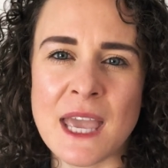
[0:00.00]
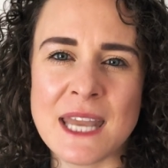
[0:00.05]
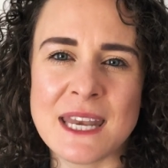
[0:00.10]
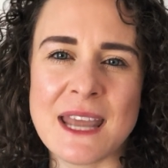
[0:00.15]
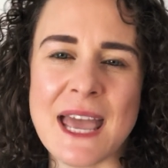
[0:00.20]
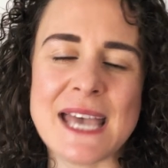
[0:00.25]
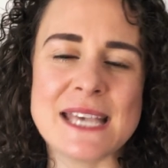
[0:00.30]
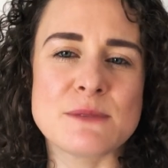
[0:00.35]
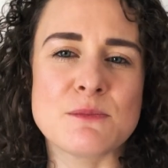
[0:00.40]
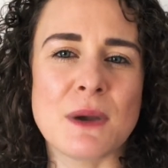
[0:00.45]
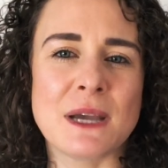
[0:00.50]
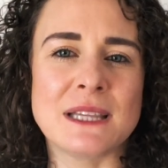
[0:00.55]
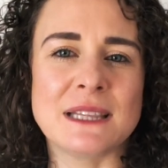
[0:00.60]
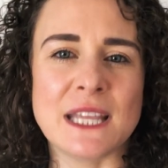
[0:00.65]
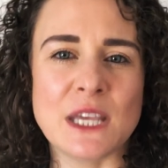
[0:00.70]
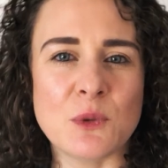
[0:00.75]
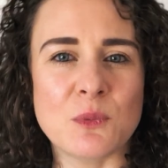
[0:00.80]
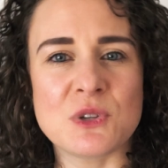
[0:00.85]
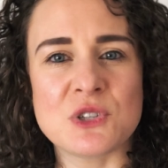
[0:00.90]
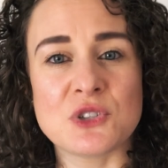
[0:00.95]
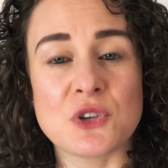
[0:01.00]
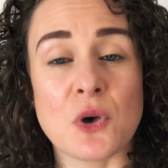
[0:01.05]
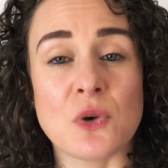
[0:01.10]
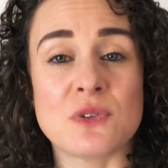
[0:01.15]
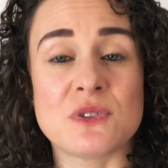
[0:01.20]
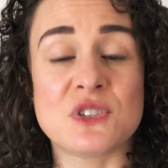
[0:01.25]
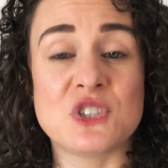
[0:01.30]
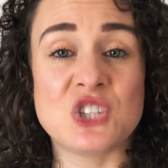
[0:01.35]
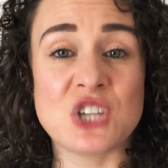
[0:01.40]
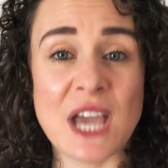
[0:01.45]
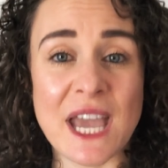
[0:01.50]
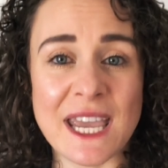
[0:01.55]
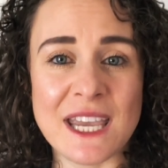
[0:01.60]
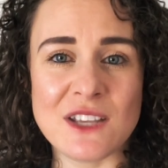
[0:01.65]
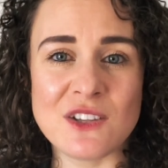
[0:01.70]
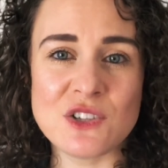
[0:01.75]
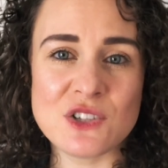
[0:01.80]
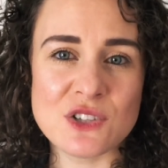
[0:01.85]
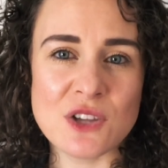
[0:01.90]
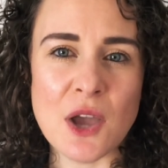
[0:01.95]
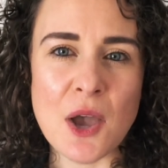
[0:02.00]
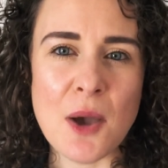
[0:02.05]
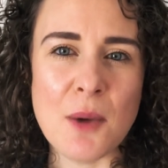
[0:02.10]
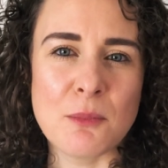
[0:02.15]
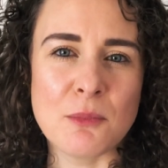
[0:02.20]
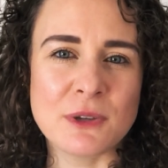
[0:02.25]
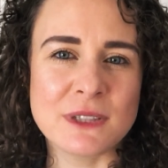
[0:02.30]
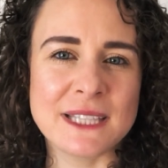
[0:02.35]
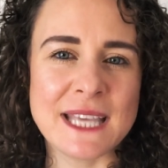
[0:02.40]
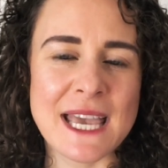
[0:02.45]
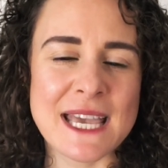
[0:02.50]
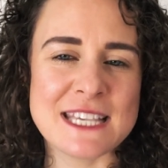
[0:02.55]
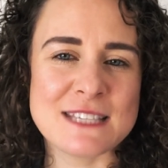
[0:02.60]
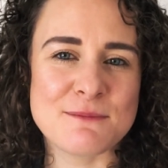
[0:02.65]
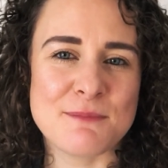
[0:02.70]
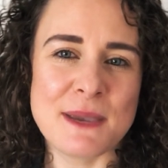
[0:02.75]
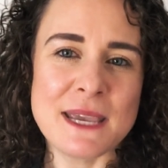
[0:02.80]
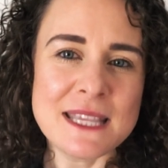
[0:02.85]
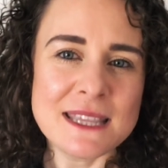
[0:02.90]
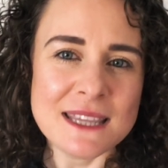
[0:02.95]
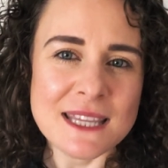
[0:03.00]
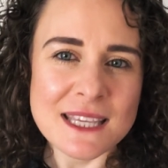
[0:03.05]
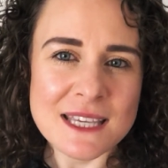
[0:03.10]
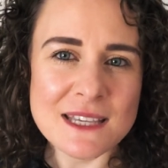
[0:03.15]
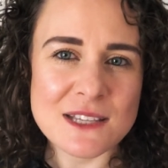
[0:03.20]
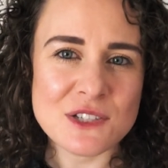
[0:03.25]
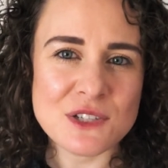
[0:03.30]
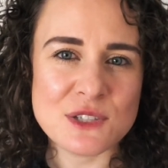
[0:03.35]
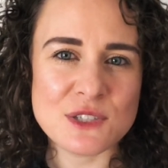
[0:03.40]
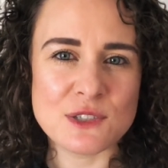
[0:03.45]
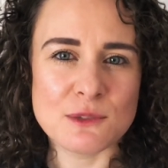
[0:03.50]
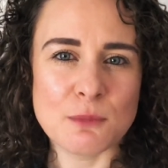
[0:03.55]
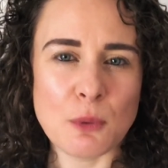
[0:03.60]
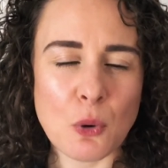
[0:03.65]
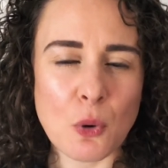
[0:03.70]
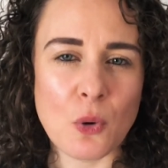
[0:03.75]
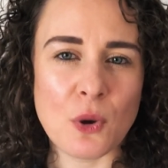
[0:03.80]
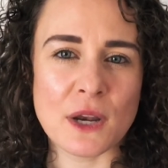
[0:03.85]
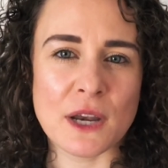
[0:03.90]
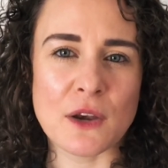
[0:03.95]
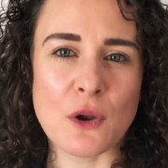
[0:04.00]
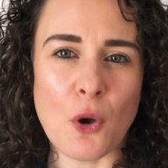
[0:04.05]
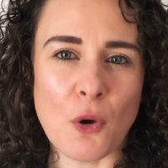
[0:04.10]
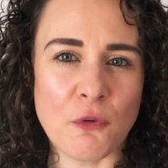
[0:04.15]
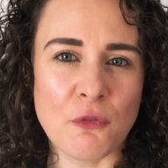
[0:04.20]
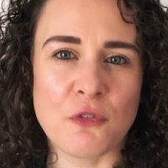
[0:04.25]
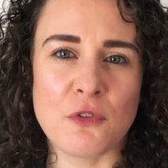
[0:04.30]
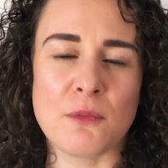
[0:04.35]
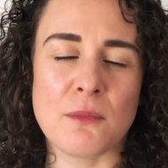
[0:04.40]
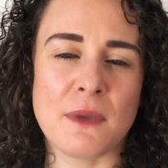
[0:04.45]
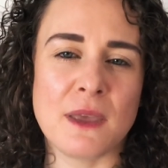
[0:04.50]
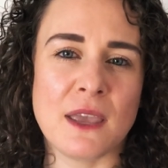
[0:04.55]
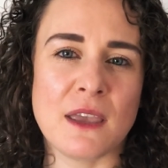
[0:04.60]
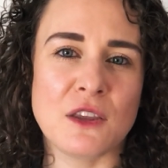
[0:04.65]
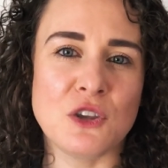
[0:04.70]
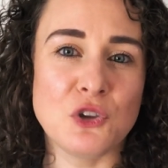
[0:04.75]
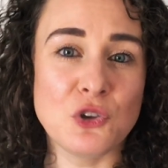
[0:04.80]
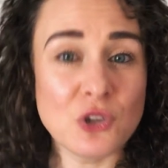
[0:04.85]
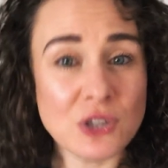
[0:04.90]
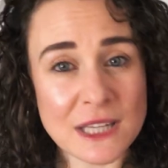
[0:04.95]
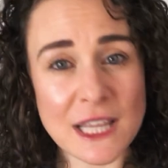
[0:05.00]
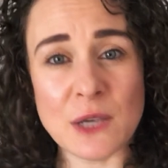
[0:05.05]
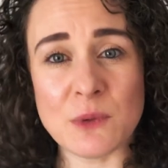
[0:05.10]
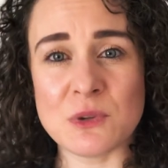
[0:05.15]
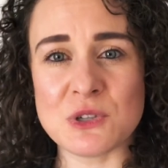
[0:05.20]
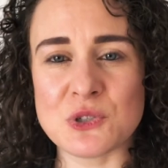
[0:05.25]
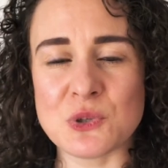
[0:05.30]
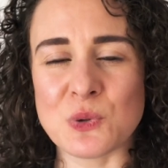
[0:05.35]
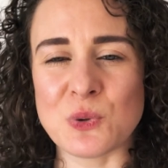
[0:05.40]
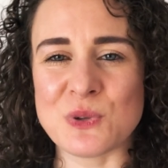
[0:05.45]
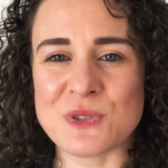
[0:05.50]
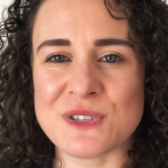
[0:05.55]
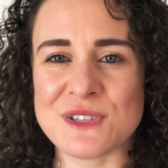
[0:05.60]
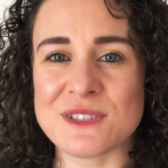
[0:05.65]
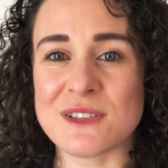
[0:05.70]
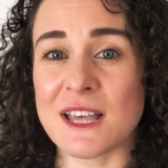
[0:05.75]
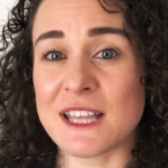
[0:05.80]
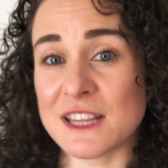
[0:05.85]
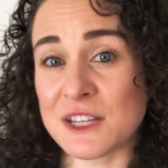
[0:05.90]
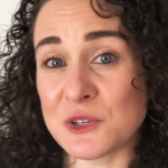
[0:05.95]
Now, as my language goals changed, Mondly has been there to support and offer me new language courses like the